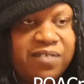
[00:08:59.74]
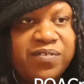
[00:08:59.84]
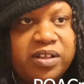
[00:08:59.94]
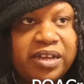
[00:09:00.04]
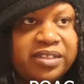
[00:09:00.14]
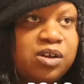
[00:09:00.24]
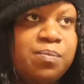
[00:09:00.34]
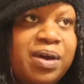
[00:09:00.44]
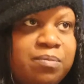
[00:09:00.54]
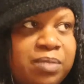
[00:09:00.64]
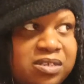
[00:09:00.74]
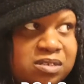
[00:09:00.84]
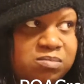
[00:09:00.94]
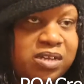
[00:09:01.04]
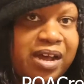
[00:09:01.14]
I feel like there might be
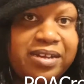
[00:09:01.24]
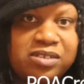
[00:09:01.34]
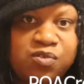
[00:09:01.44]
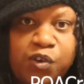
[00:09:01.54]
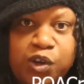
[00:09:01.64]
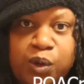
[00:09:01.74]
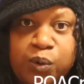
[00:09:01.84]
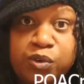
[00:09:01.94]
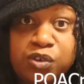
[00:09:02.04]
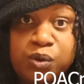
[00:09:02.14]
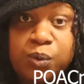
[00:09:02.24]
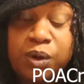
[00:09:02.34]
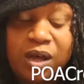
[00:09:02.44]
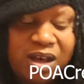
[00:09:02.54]
some ties for you to